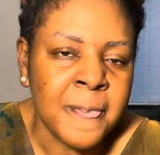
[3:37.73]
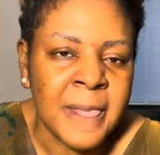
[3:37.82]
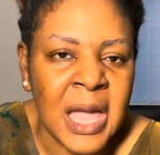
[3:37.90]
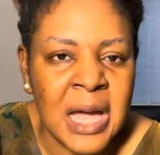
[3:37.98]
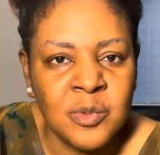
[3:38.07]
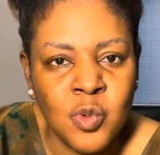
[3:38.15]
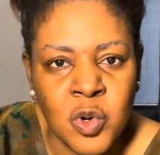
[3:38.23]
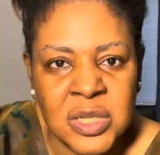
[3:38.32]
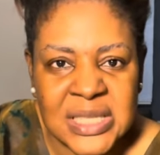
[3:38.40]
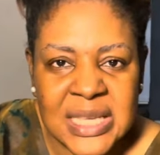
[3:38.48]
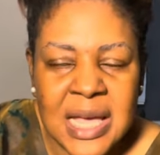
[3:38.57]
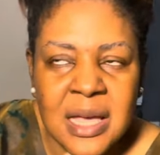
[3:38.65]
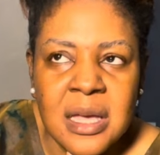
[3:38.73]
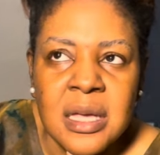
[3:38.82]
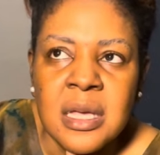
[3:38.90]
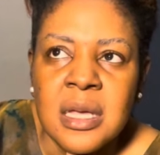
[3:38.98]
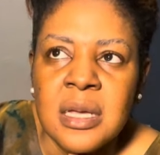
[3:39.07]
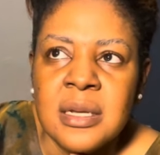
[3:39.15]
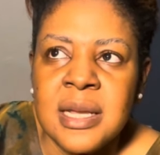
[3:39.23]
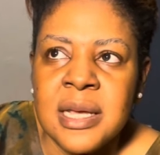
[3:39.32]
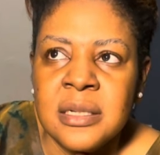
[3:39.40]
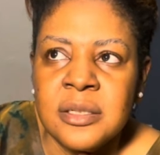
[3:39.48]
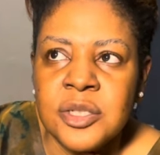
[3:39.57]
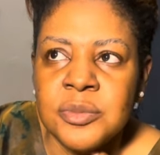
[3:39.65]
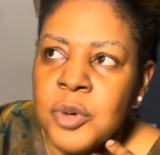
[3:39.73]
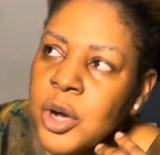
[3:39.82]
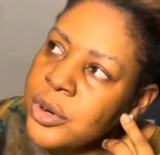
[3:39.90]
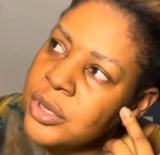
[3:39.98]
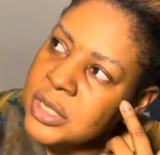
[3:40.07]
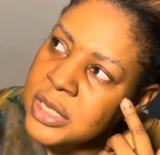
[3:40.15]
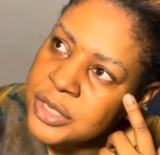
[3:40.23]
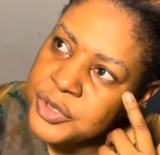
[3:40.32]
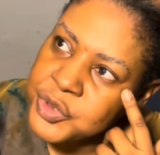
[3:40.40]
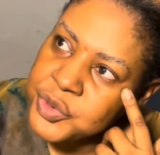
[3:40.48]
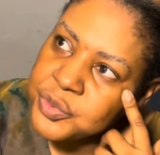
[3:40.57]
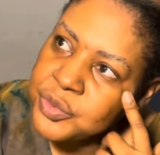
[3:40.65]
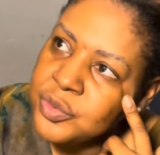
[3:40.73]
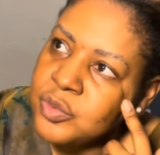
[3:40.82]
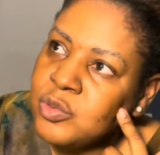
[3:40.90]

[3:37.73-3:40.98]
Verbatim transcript: and water then tomorrow day two